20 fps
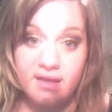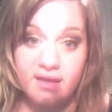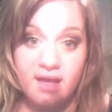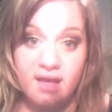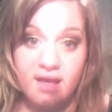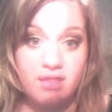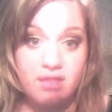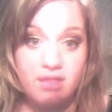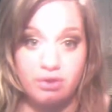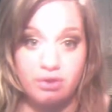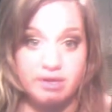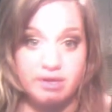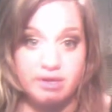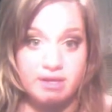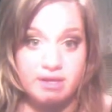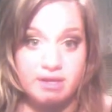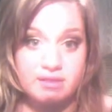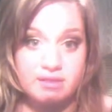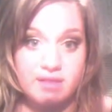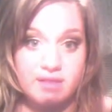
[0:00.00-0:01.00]
and learning
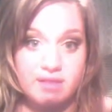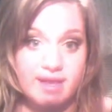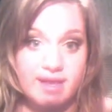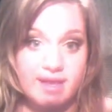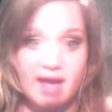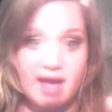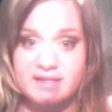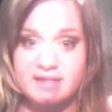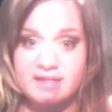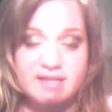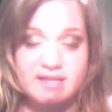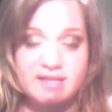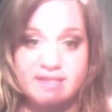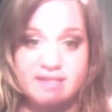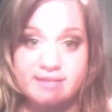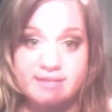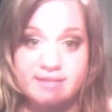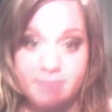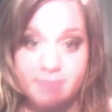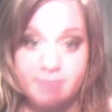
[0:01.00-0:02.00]
like how to dissect
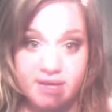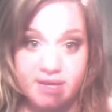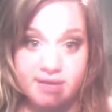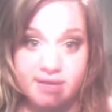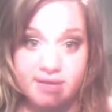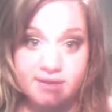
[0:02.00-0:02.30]
a pig.